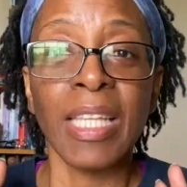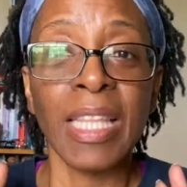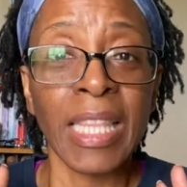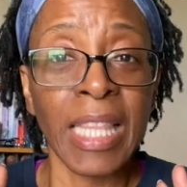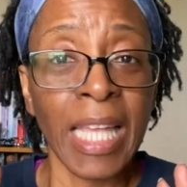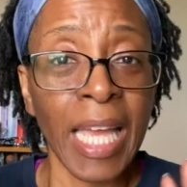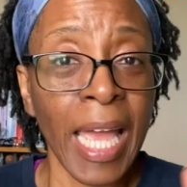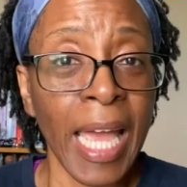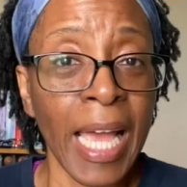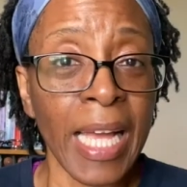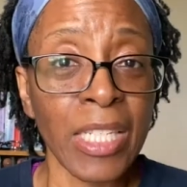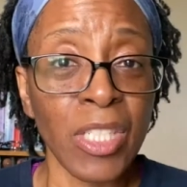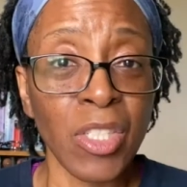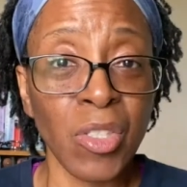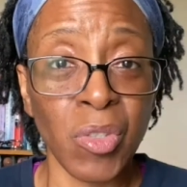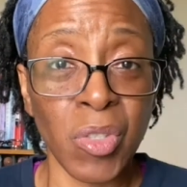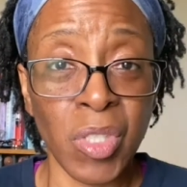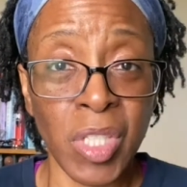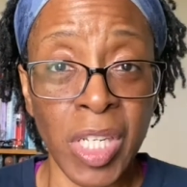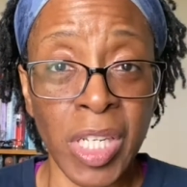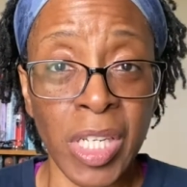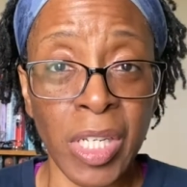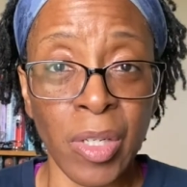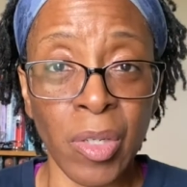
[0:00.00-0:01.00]
They had to
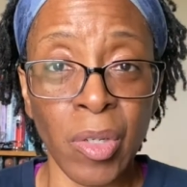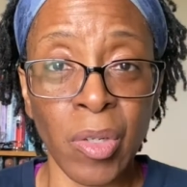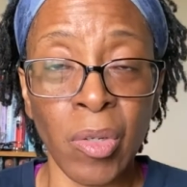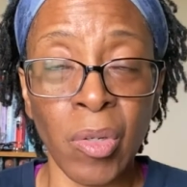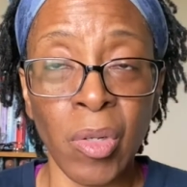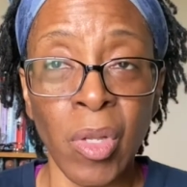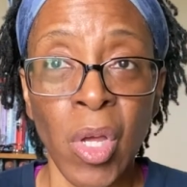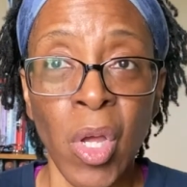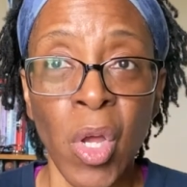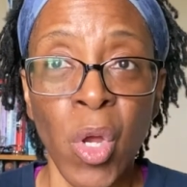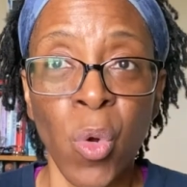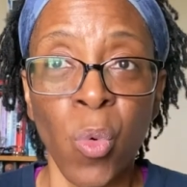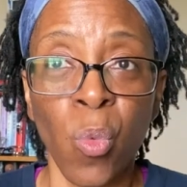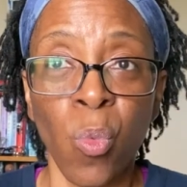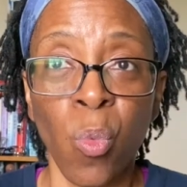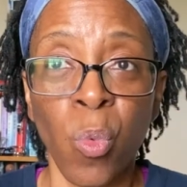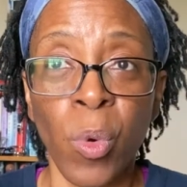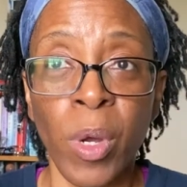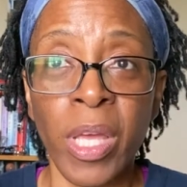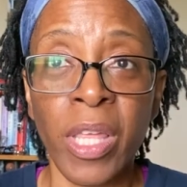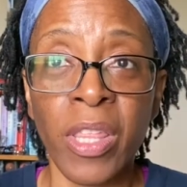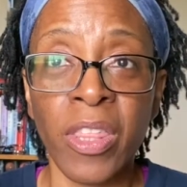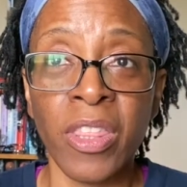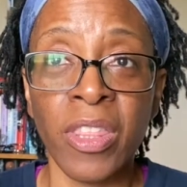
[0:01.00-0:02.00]
deal
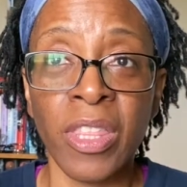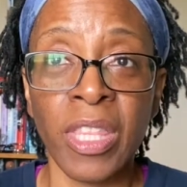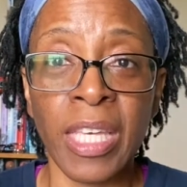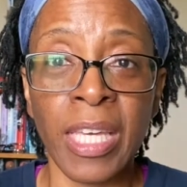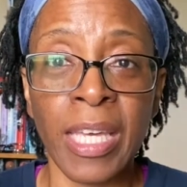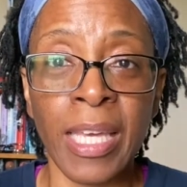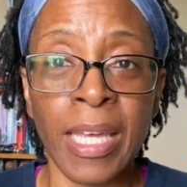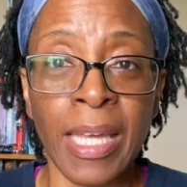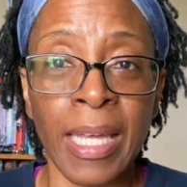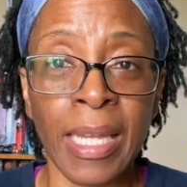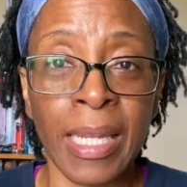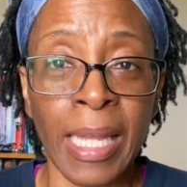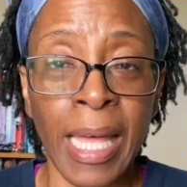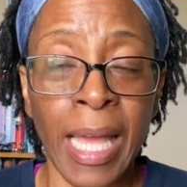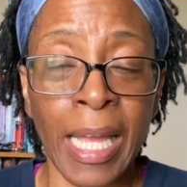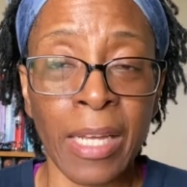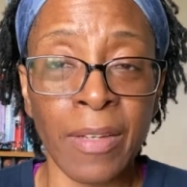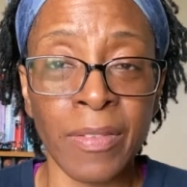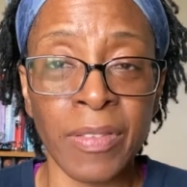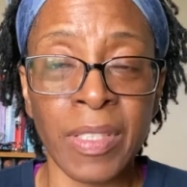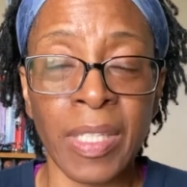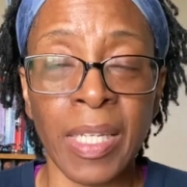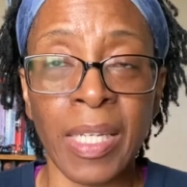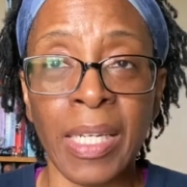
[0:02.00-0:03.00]
with the lack
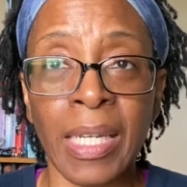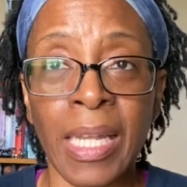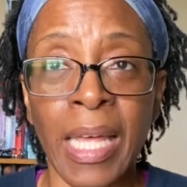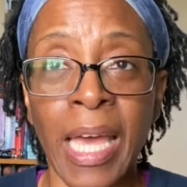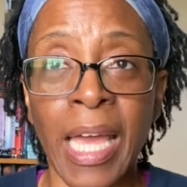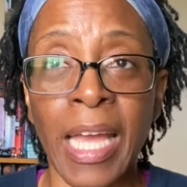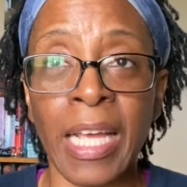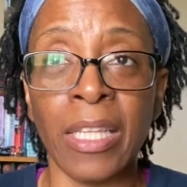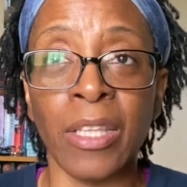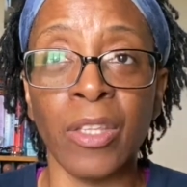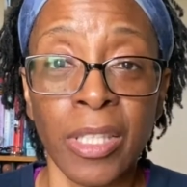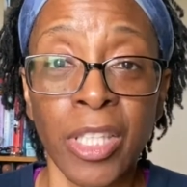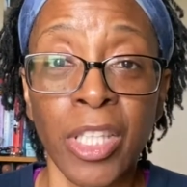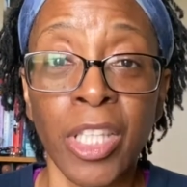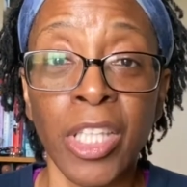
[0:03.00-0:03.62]
of sunlight,